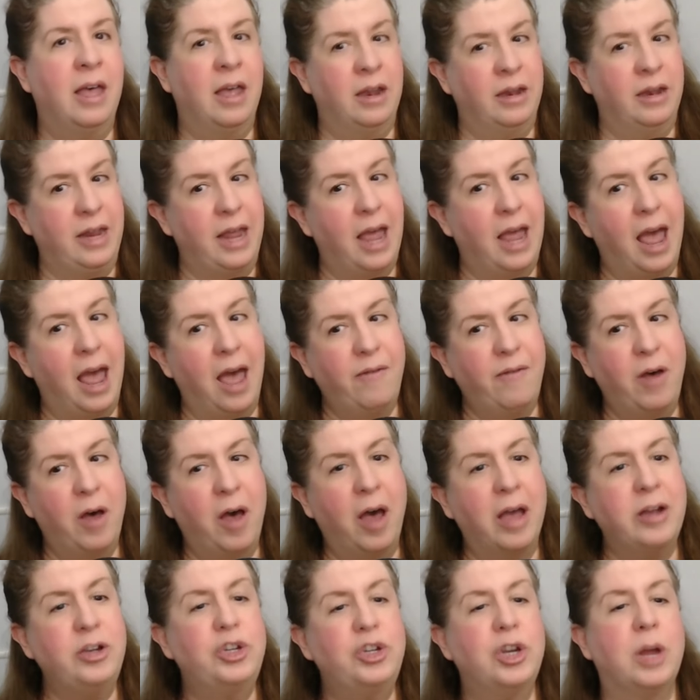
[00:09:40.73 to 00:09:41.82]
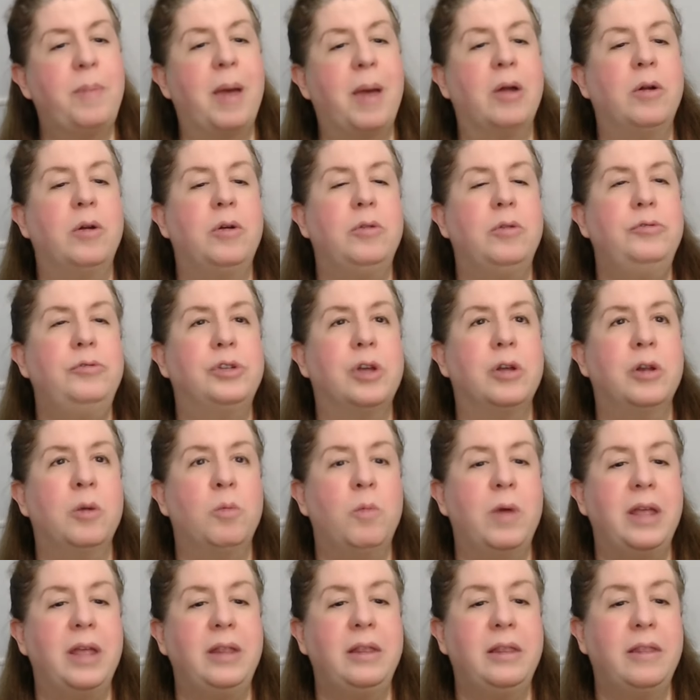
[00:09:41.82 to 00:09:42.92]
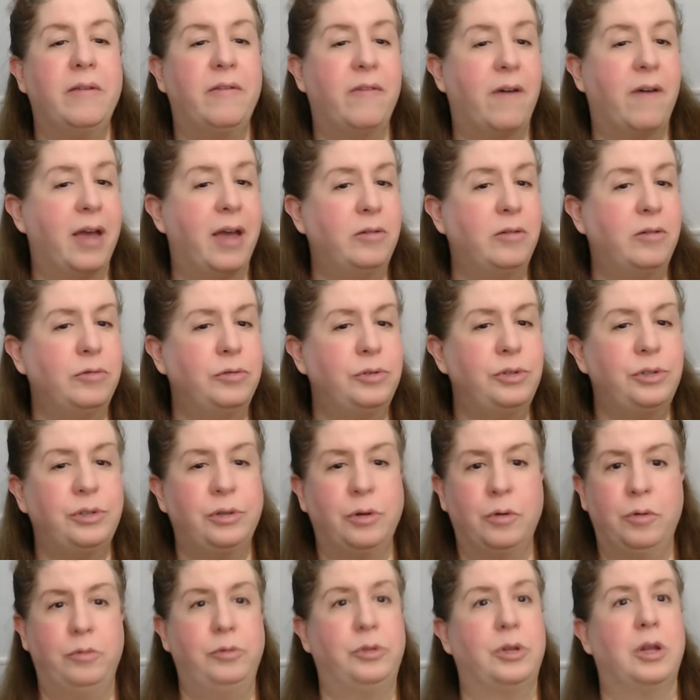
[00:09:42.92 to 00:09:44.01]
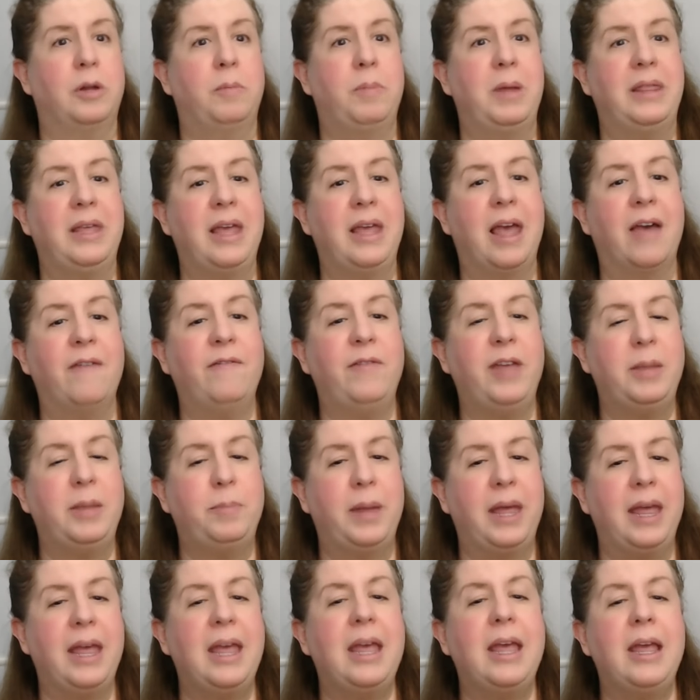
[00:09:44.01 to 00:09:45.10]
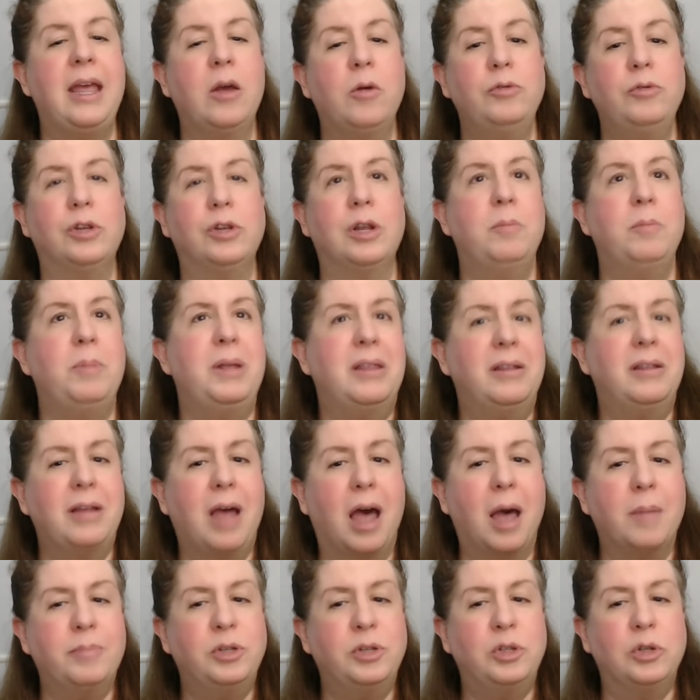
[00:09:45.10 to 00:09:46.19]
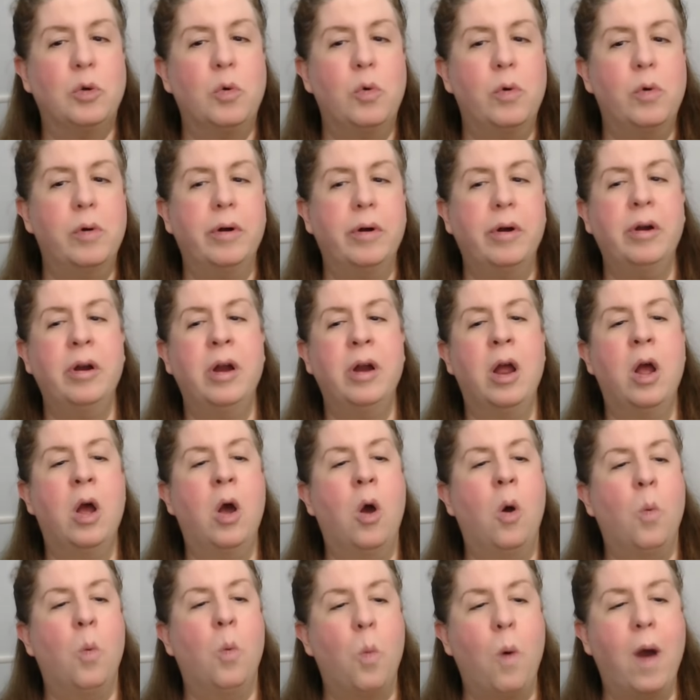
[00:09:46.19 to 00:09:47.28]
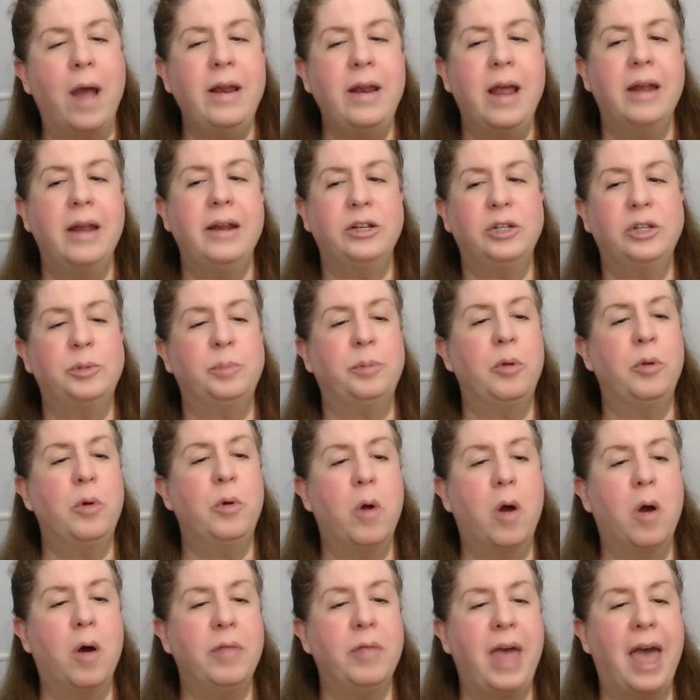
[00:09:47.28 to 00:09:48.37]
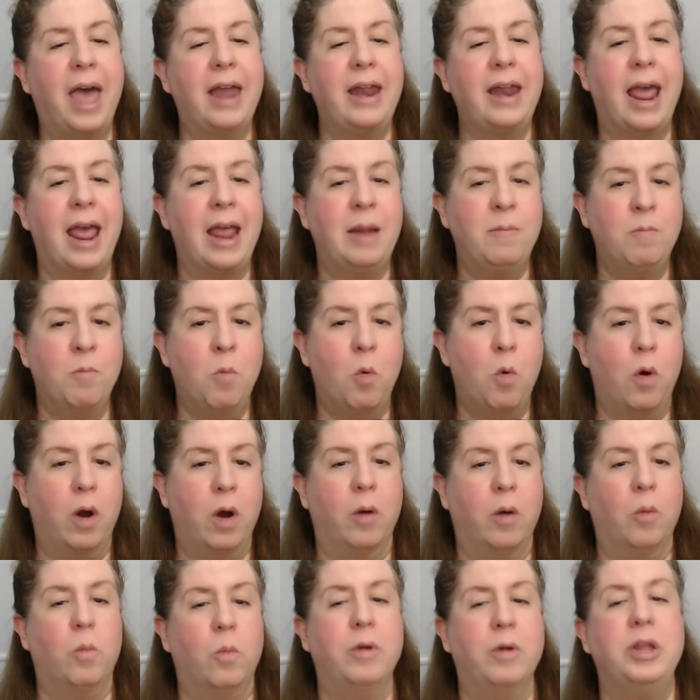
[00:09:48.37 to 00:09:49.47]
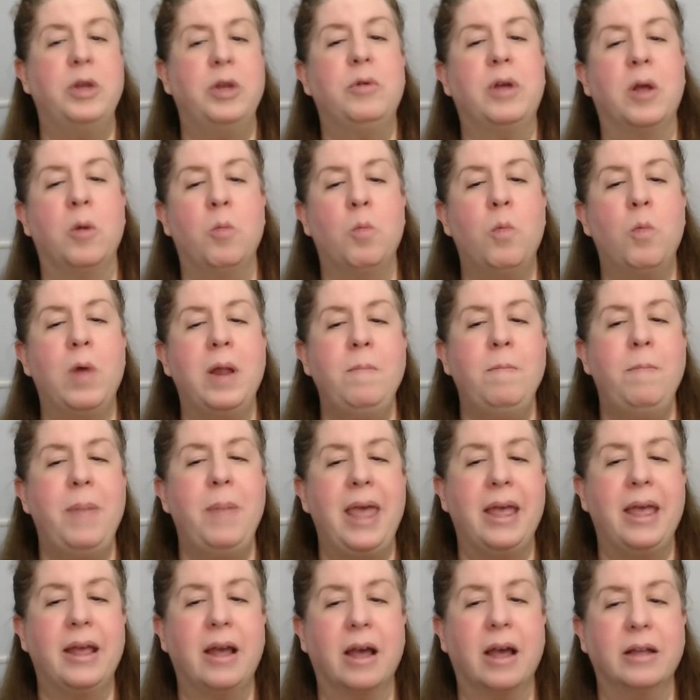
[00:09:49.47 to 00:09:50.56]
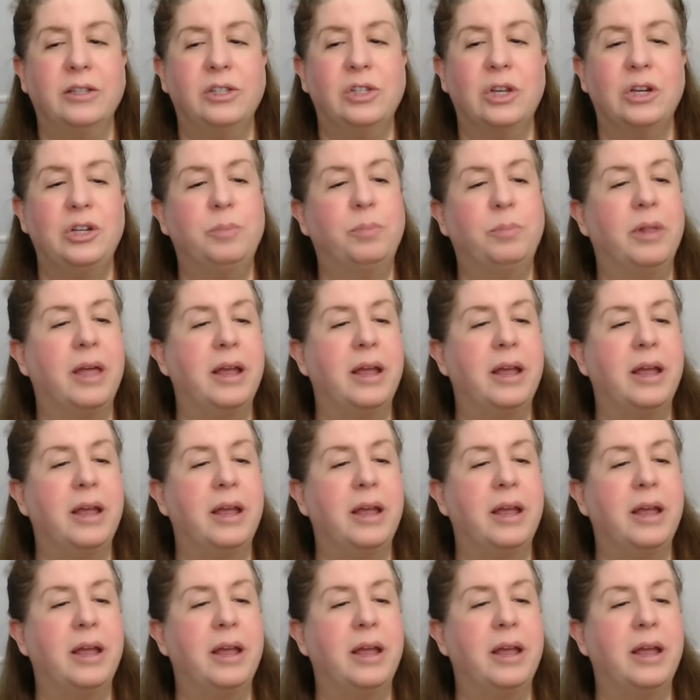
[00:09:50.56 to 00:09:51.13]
Do you have a hunch about who's going to win the finals? Who's going to be the MVP? Who's going to be the top scorer? Why not explore all that and more, where you can win big on such